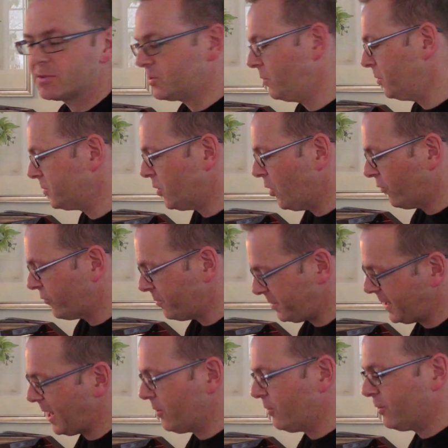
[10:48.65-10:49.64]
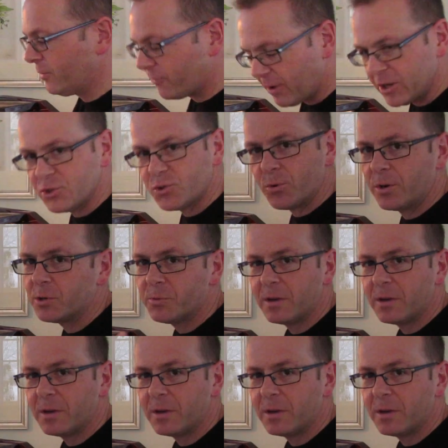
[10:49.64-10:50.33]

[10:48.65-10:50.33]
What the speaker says: So it would go from piano to French horn.